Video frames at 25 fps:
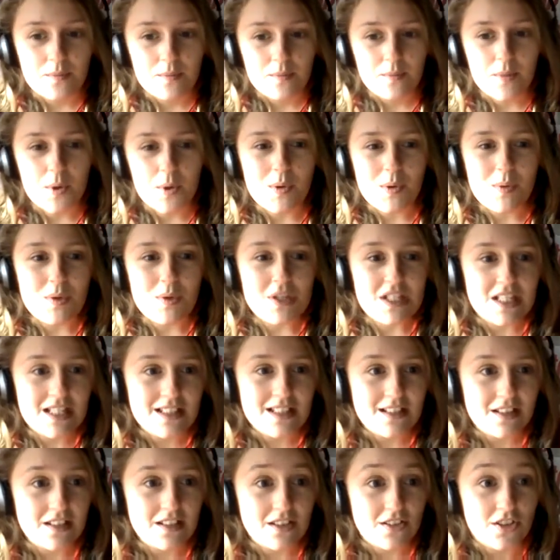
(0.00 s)
But we were
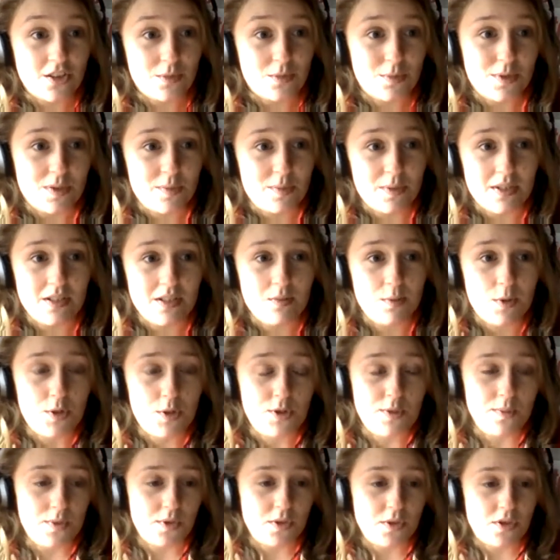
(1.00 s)
staying in the cheapest place
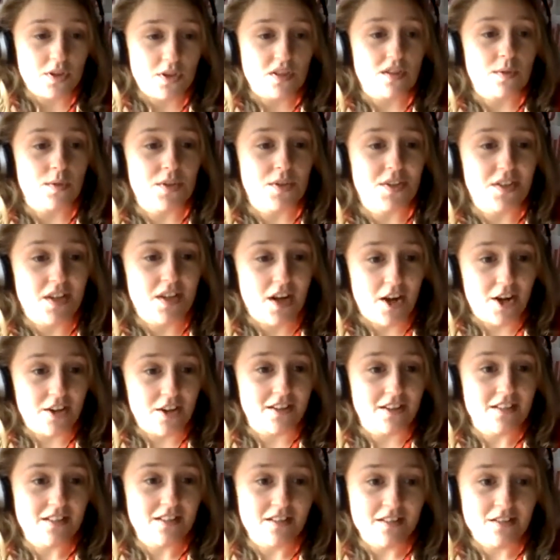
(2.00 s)
possible because I wasn't
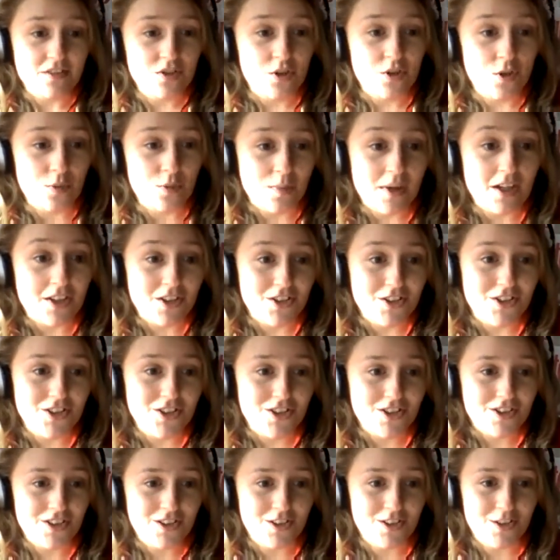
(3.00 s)
earning too
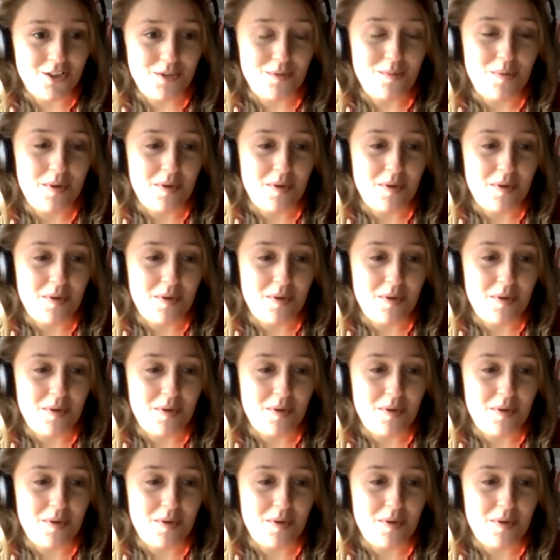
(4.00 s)
much, you know.